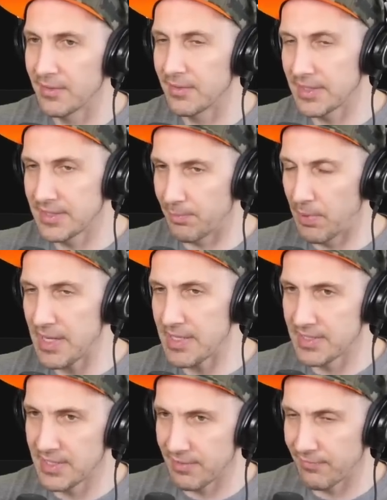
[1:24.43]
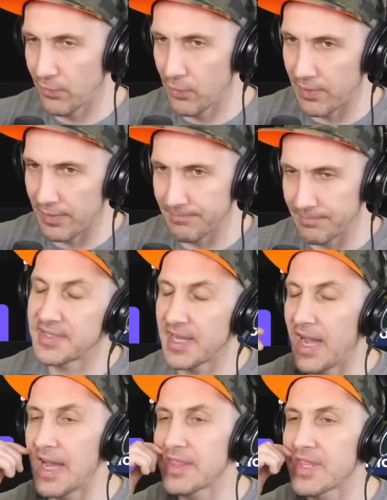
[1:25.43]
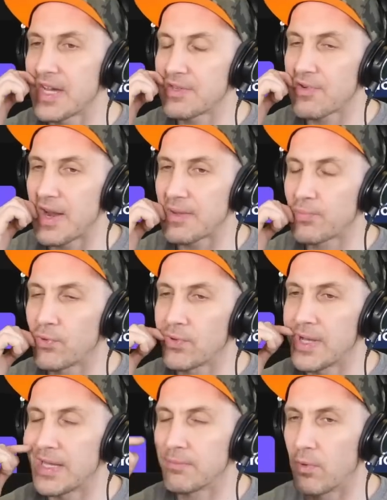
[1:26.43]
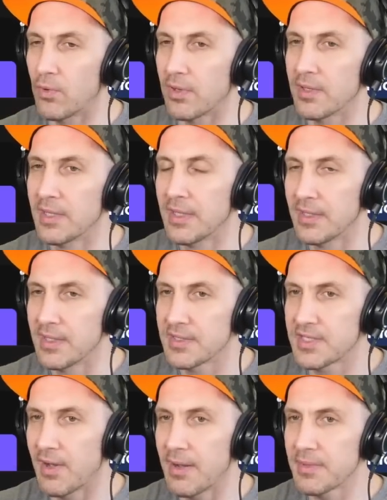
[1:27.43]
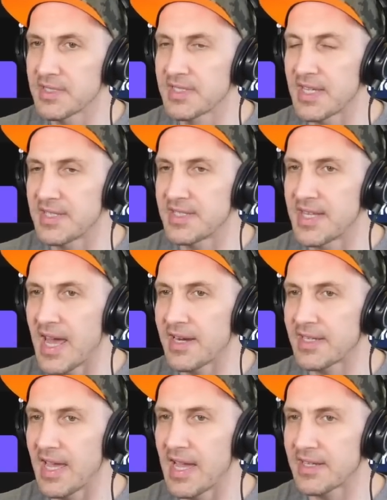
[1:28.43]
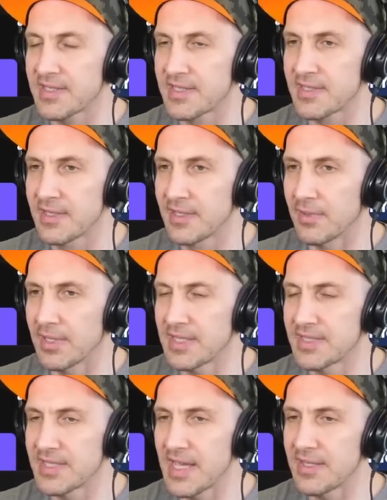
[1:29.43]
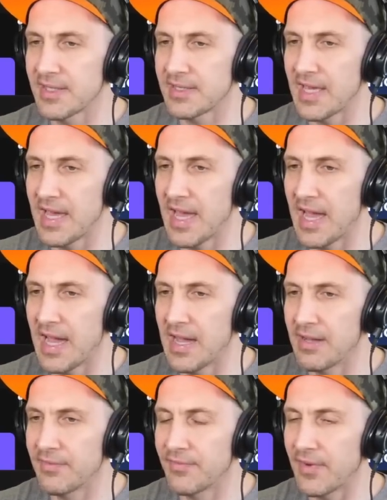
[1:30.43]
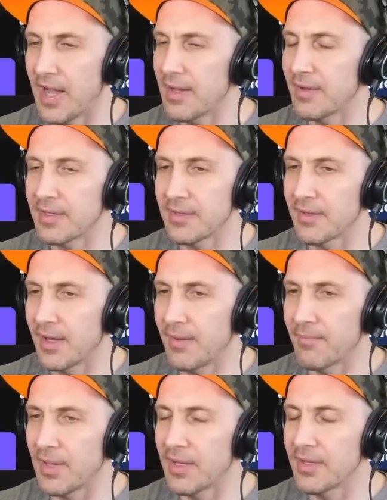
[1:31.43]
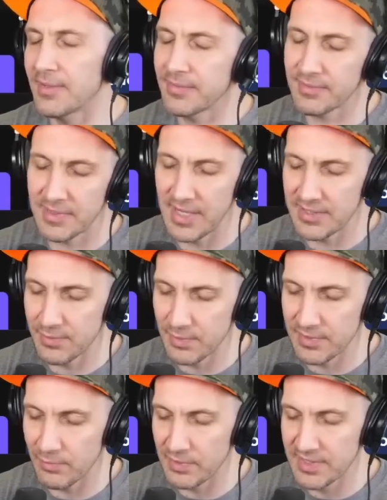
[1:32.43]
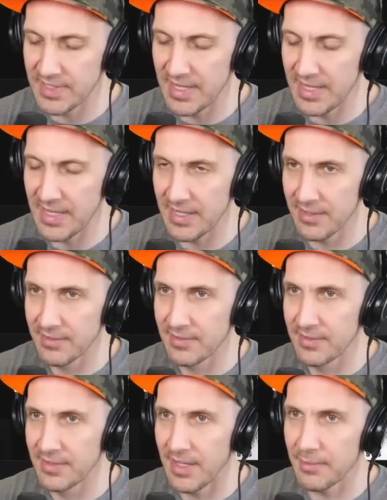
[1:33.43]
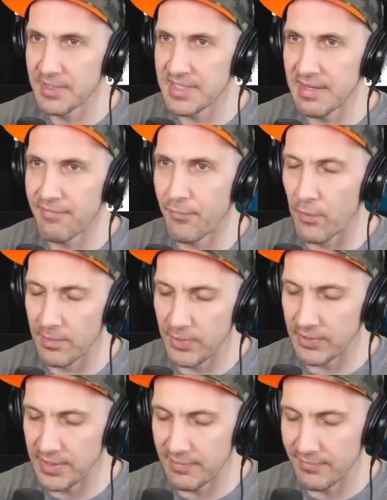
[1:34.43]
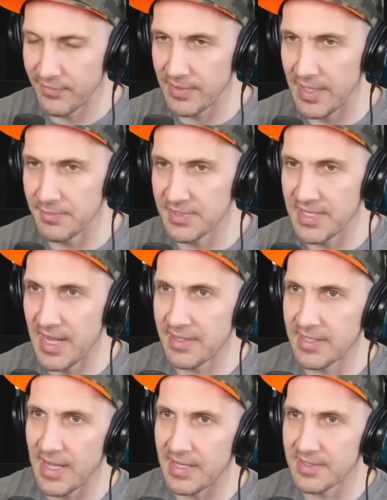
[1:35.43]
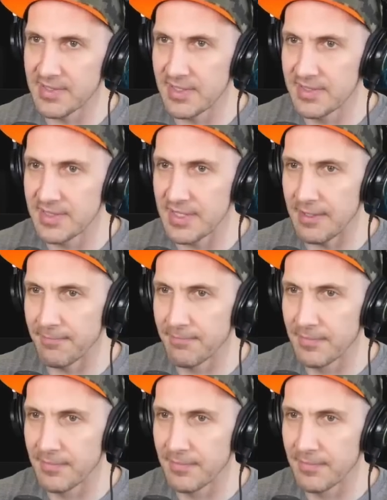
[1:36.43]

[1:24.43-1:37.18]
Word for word: Let the bodies hit the floor. See, I thought Drowning Pool had more, so I'm going to say Static X. Let's say that they have I, I uh, gosh, we'll we'll say I'm going to say 4 million for them, Static X. Let's see.